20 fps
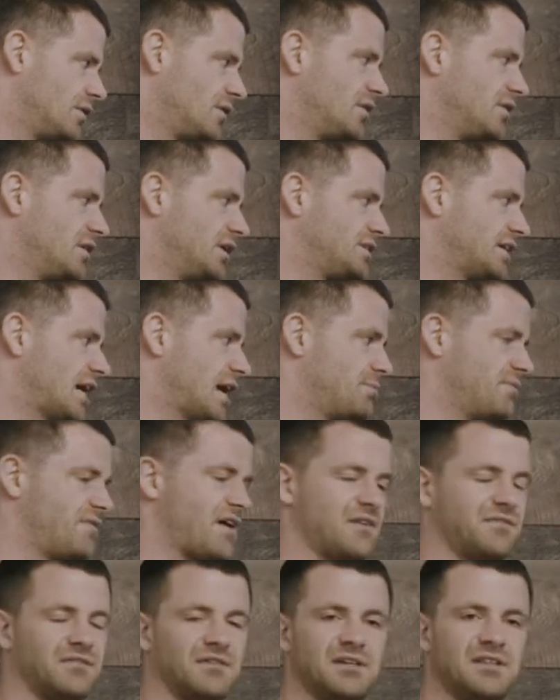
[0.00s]
the type of
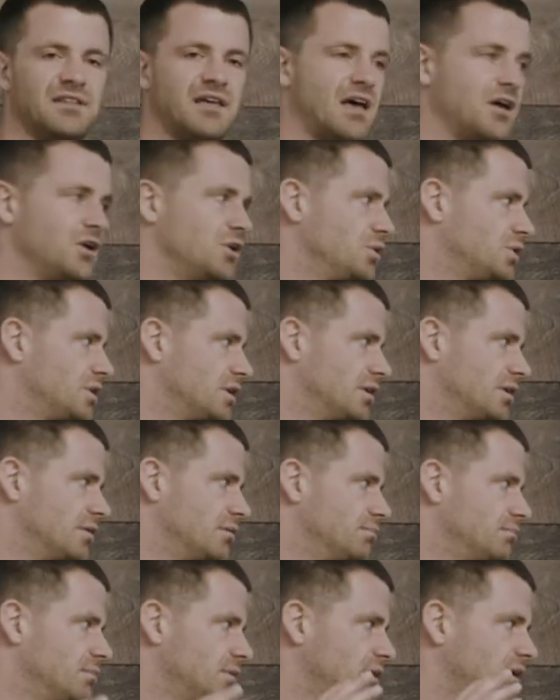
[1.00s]
athlete there who
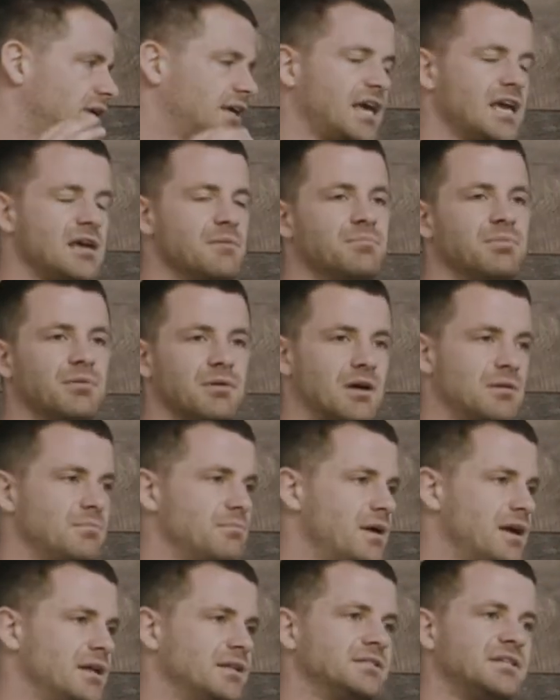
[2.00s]
can keep and
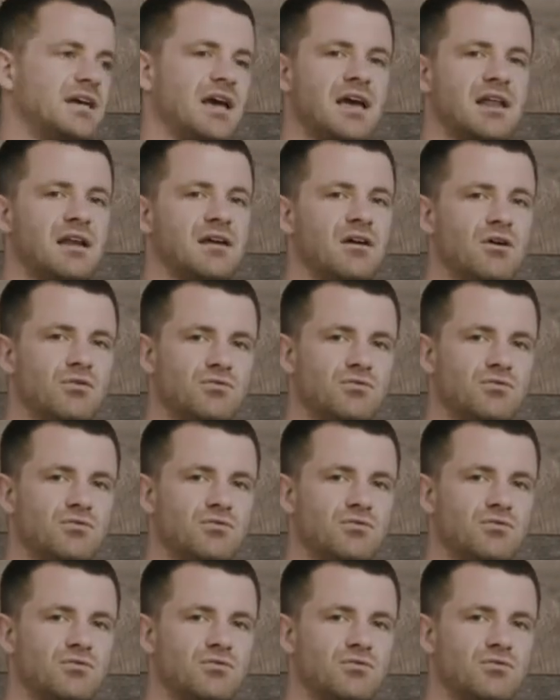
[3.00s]
maintain a